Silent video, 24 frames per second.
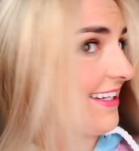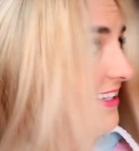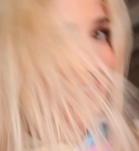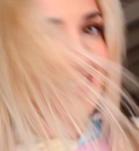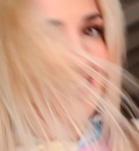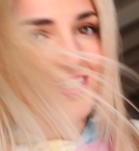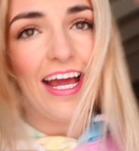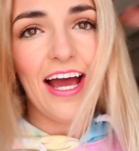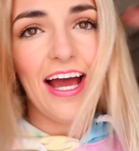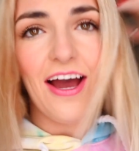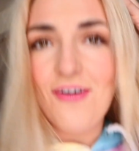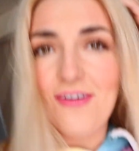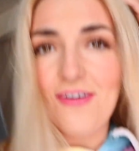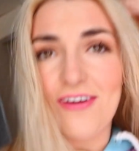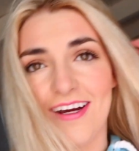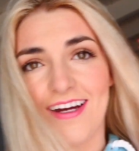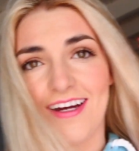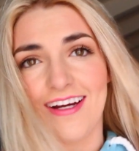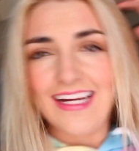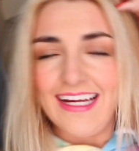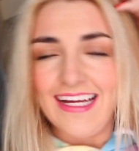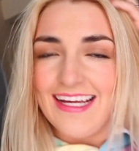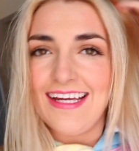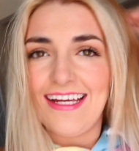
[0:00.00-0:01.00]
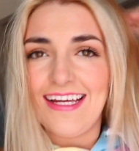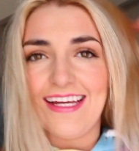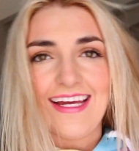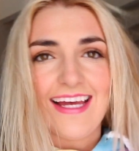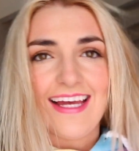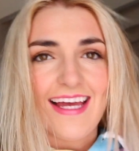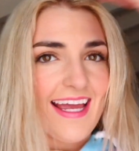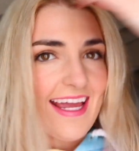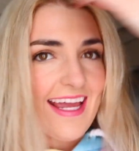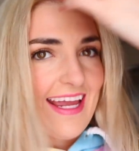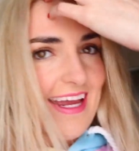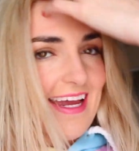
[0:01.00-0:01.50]
a shower
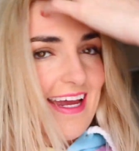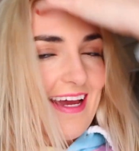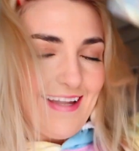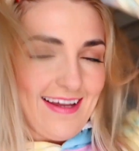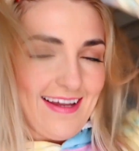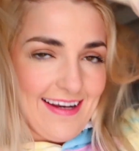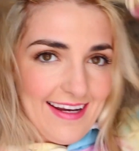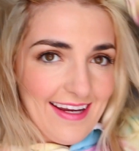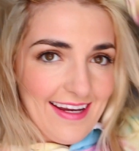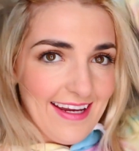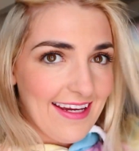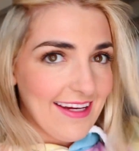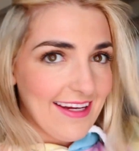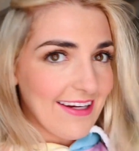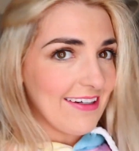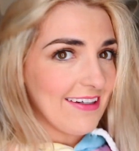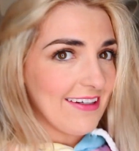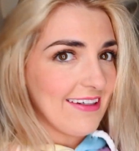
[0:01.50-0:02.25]
and here